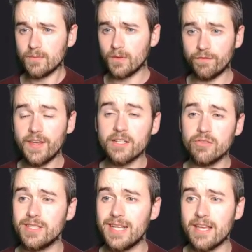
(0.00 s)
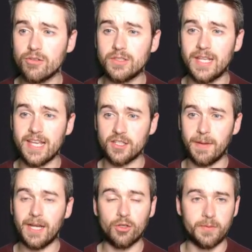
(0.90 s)
Victory today could take us
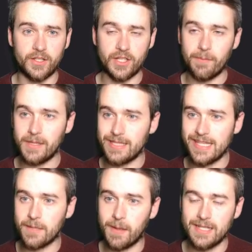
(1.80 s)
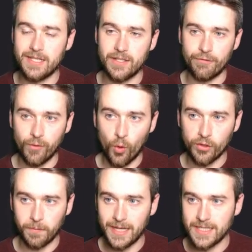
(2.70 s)
back up to the Champions League places in
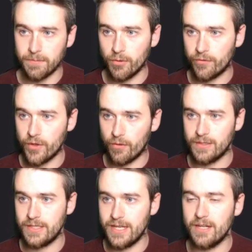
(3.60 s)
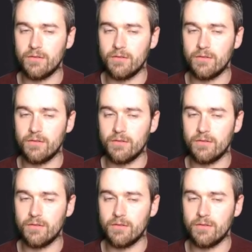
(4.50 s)
4th place above Fiorentina.